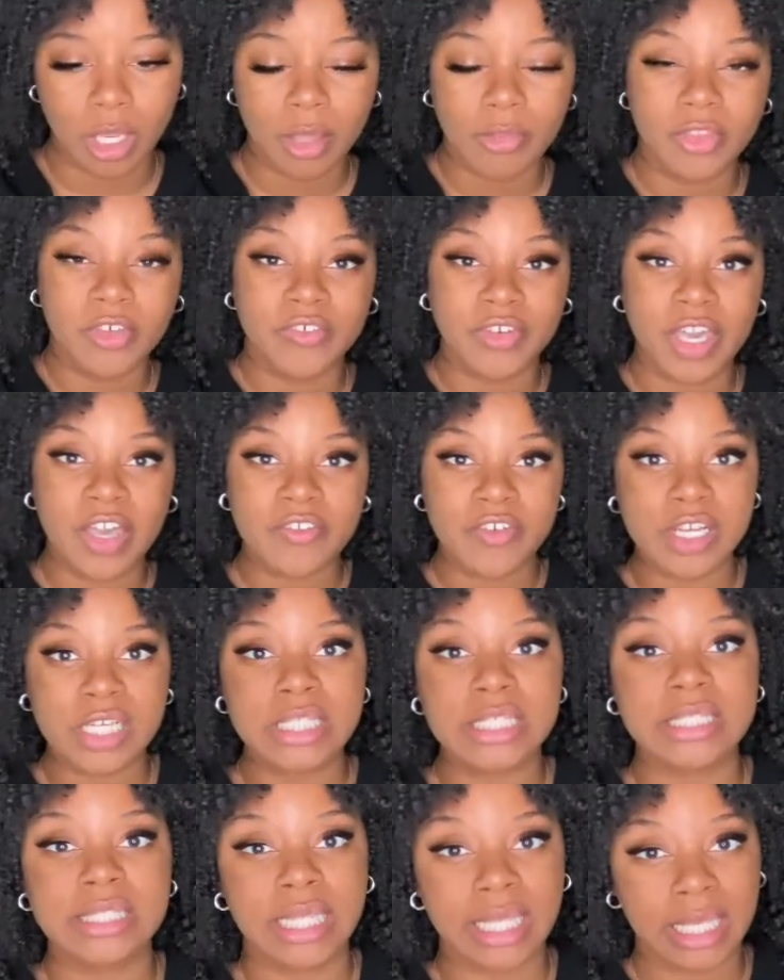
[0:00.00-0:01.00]
The very
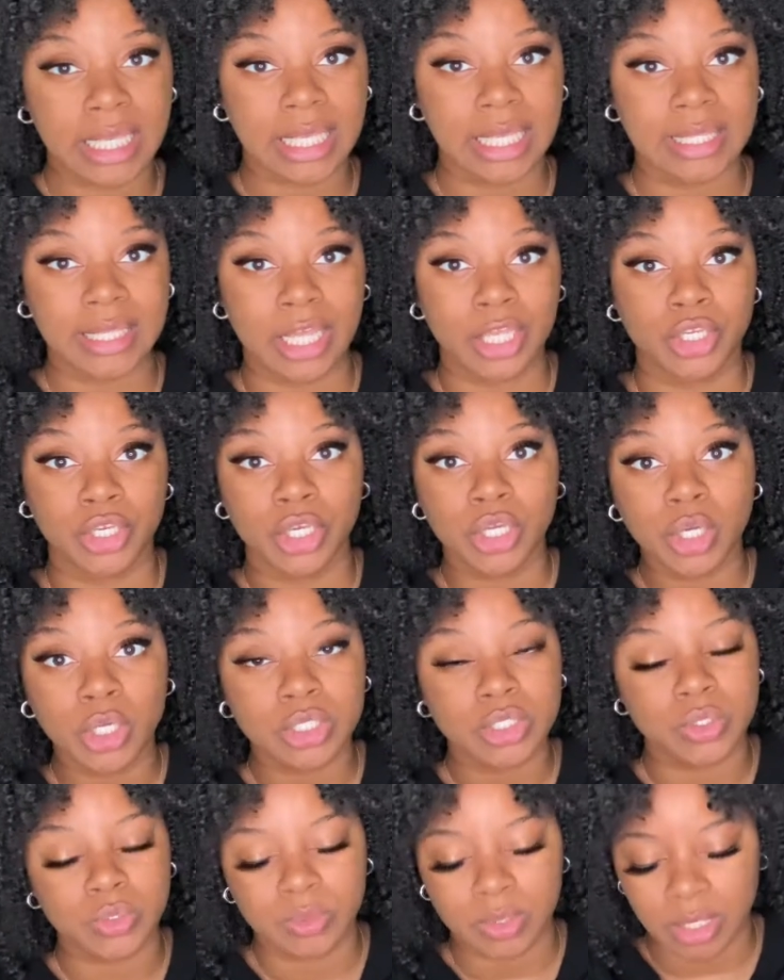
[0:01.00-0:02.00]
first thing that you're going
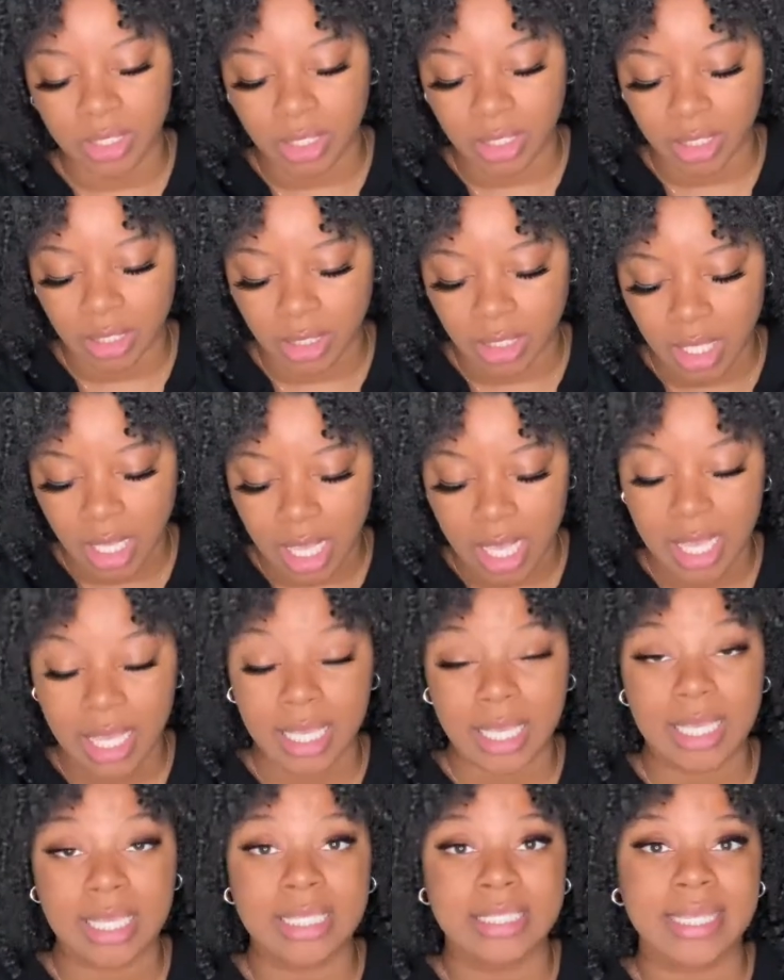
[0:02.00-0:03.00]
to need
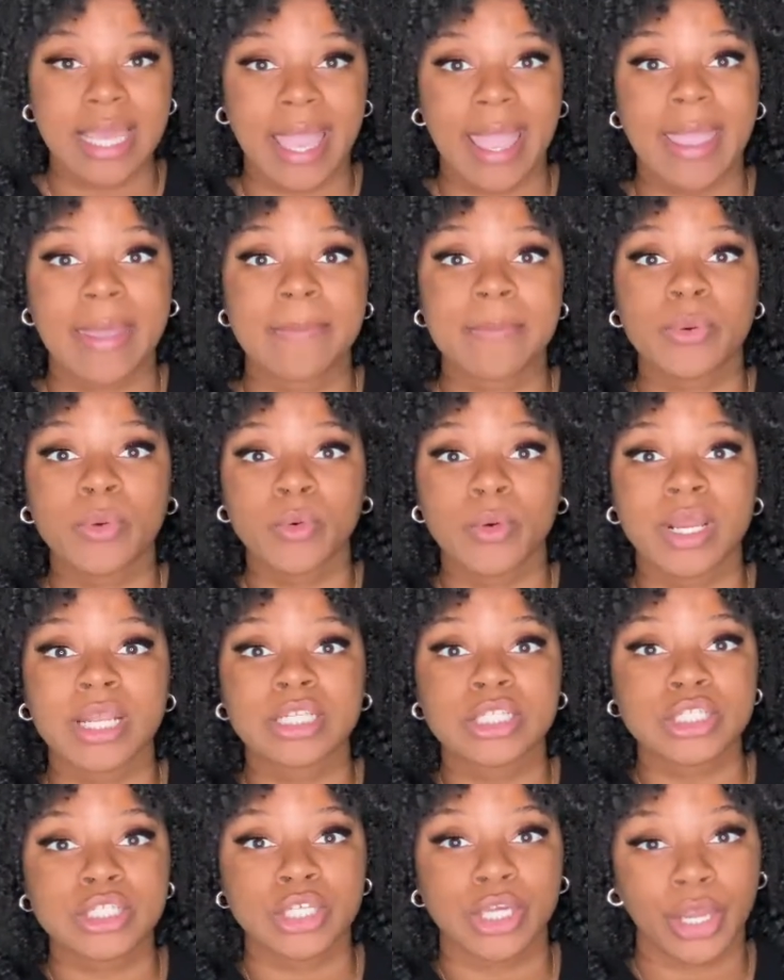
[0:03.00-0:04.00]
is a
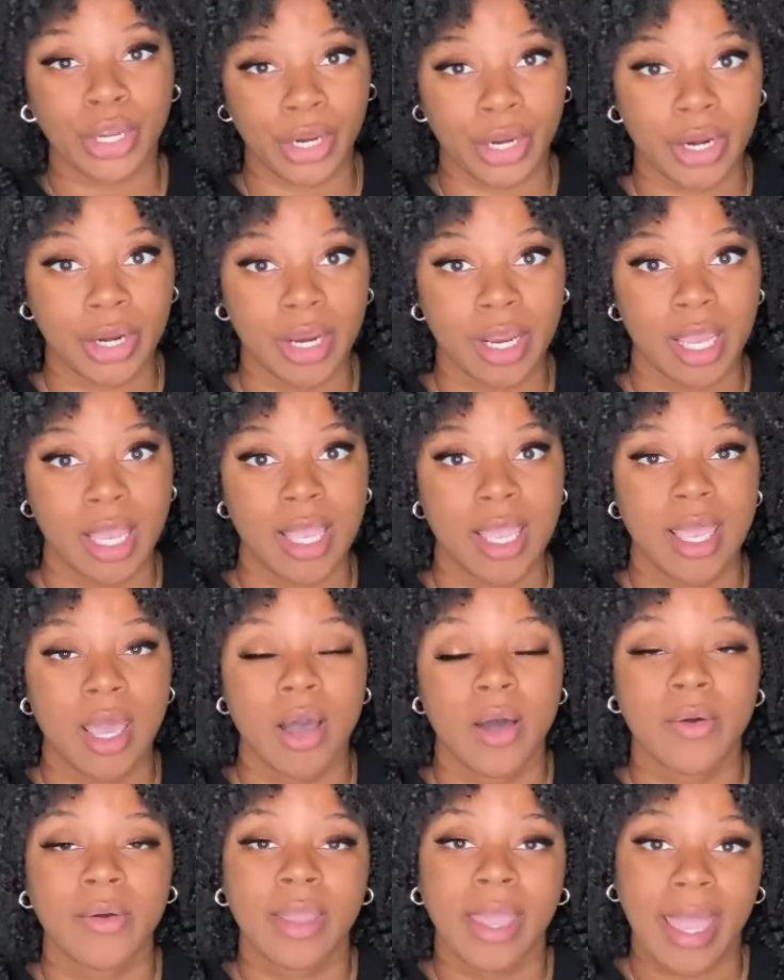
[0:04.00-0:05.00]
printer,
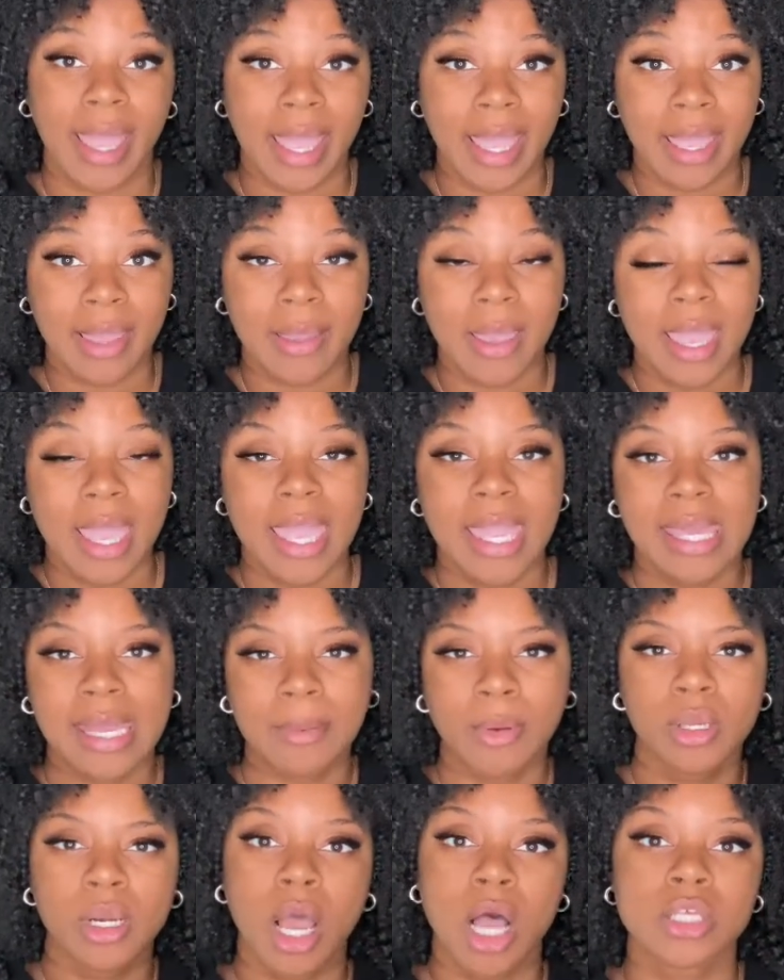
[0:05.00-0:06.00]
okay? And I'm
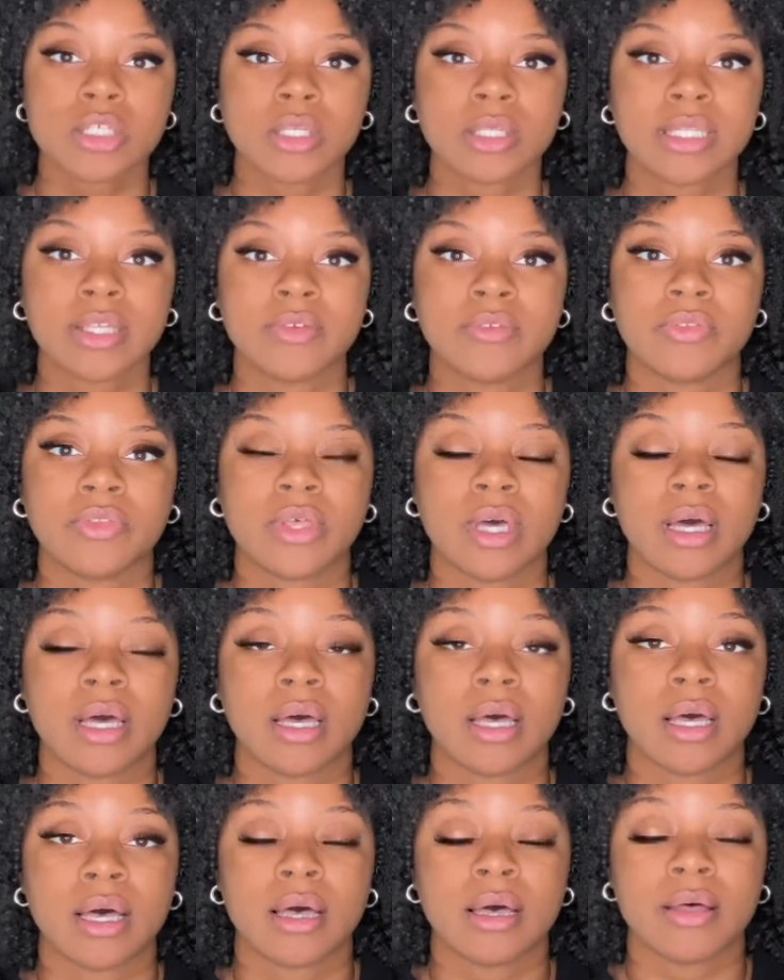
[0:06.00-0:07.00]
going to also leave
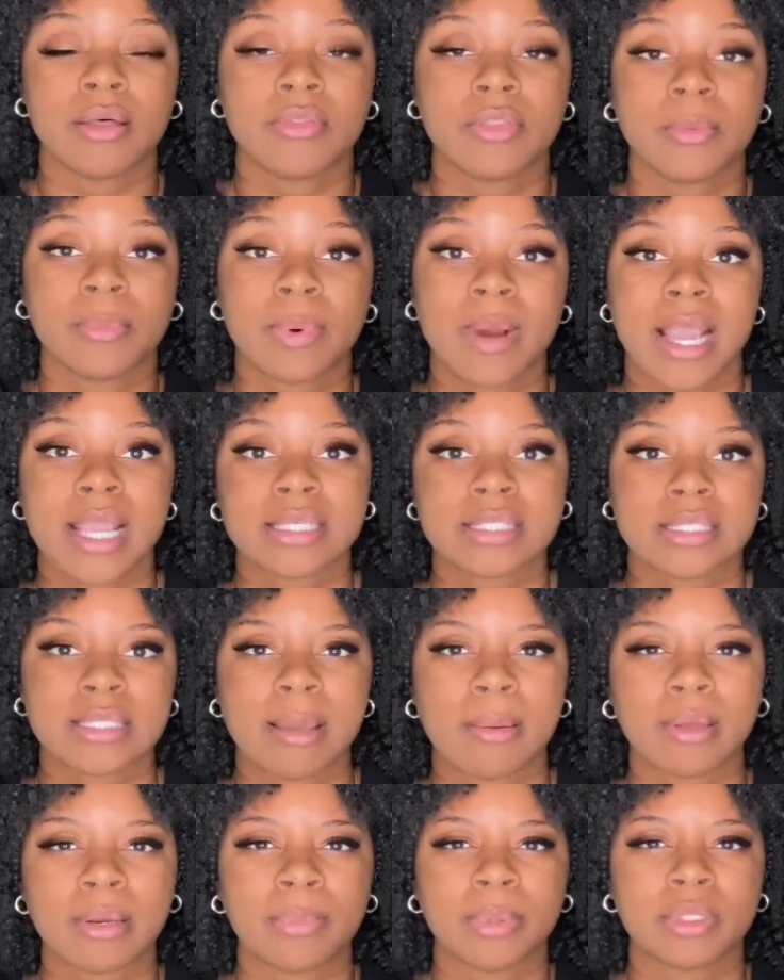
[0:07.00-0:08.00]
the prices. I'm
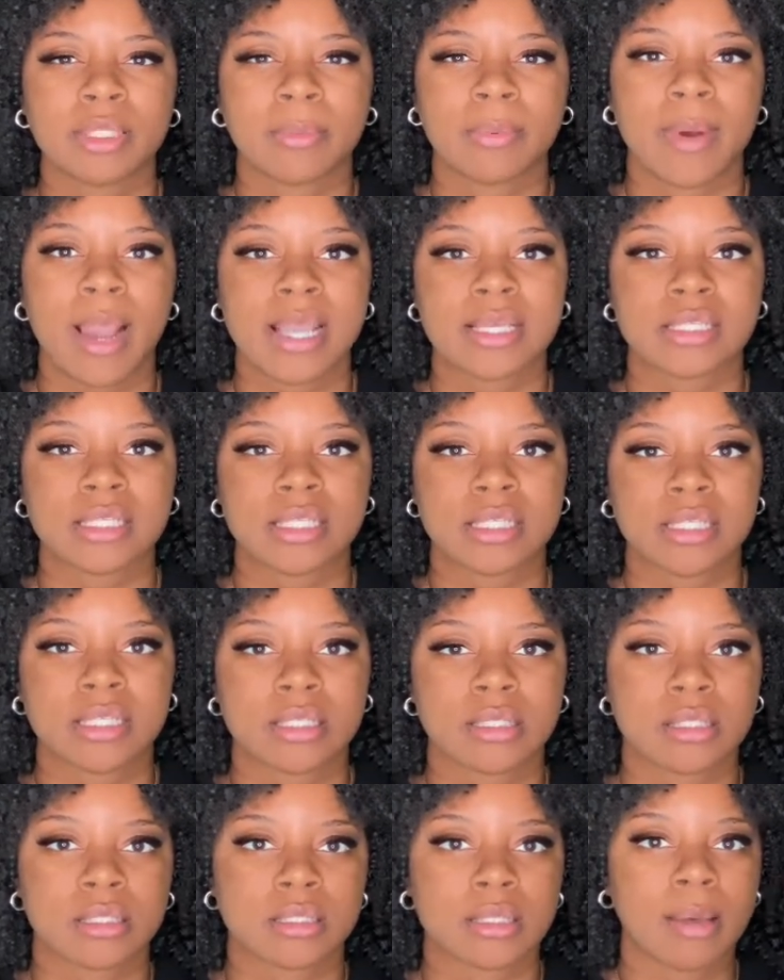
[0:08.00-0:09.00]
going to put the
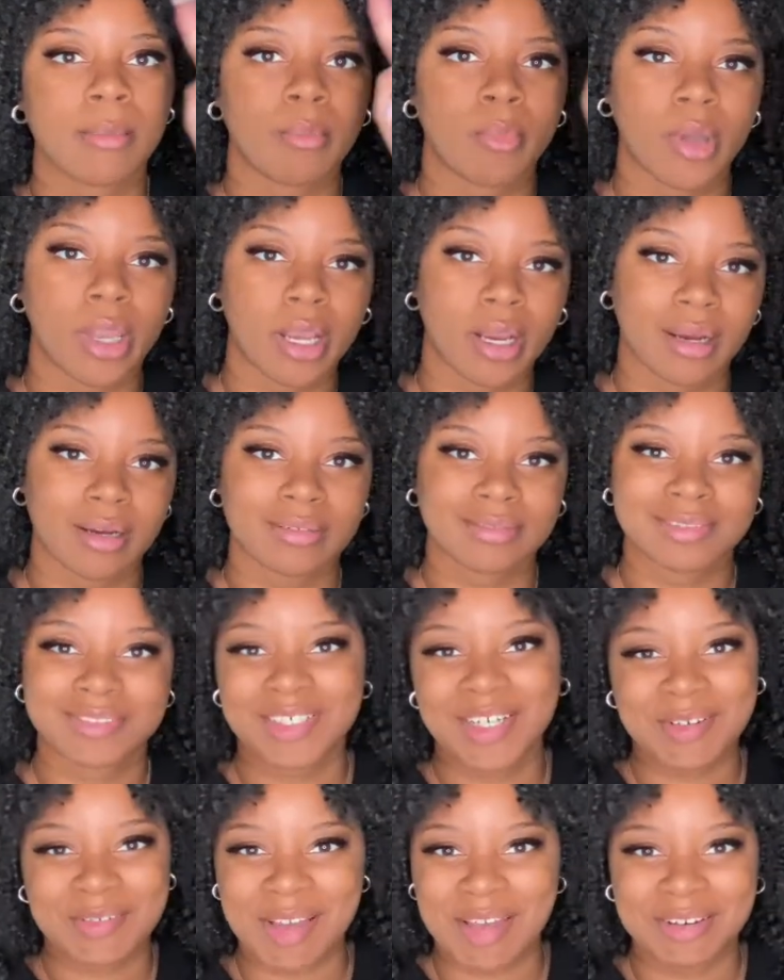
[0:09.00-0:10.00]
prices somewhere
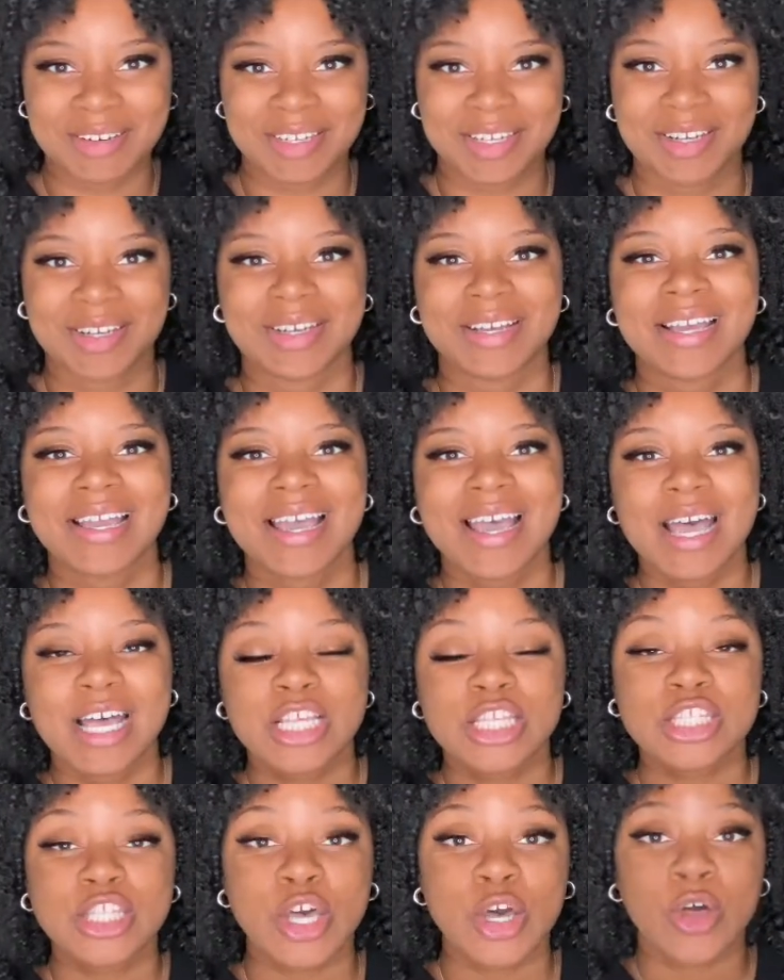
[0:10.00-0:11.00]
around here.
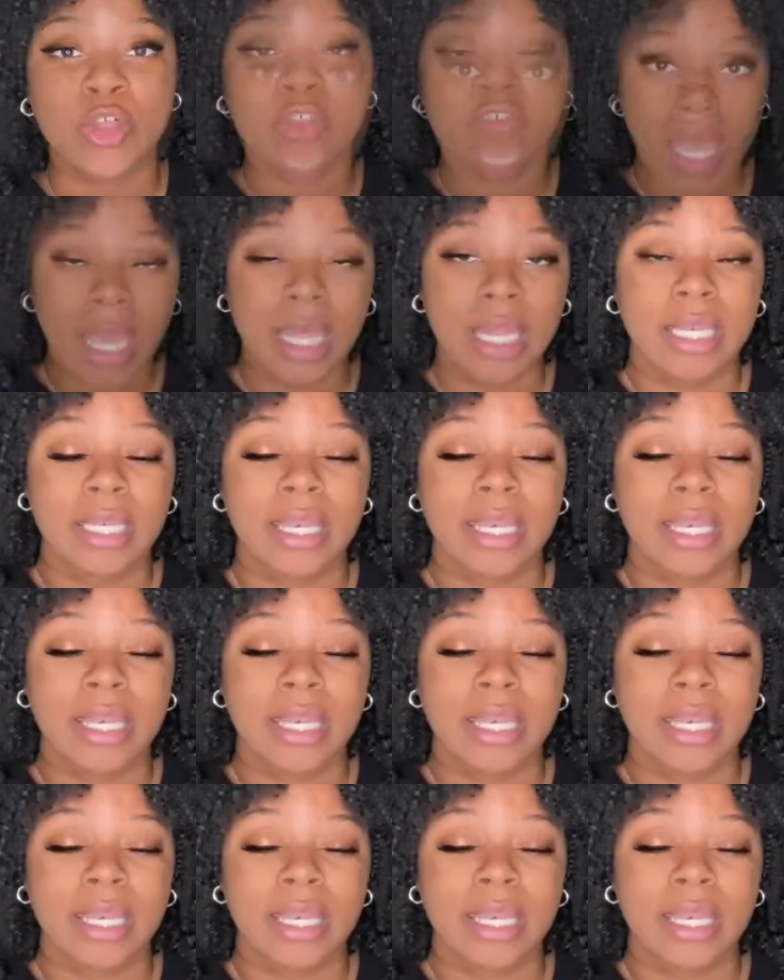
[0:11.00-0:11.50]
So the very